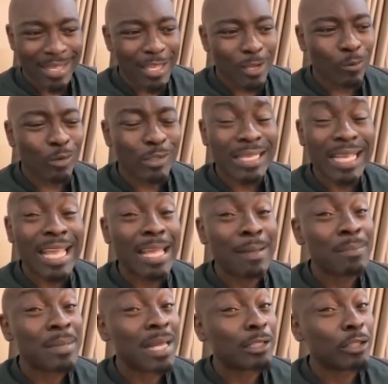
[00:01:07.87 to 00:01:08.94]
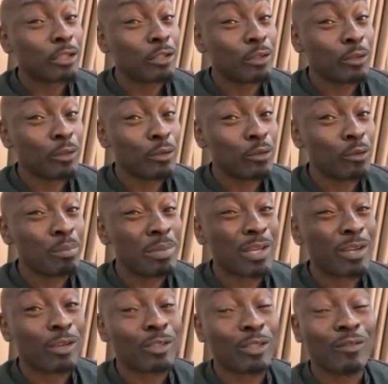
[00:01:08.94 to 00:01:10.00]
It was aimed at you
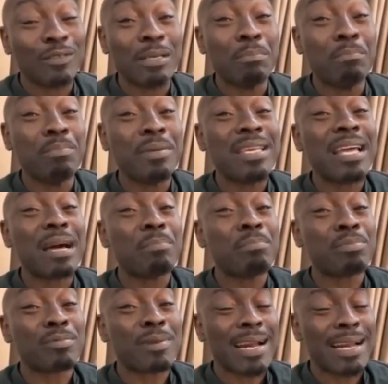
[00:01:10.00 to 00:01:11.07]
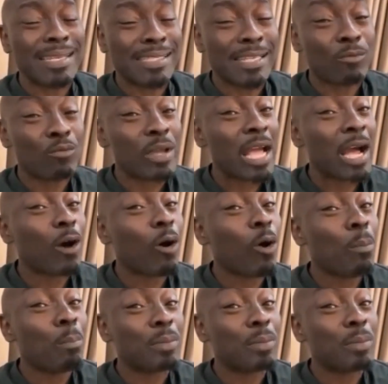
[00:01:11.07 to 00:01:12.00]
because of the bigger prize that we are all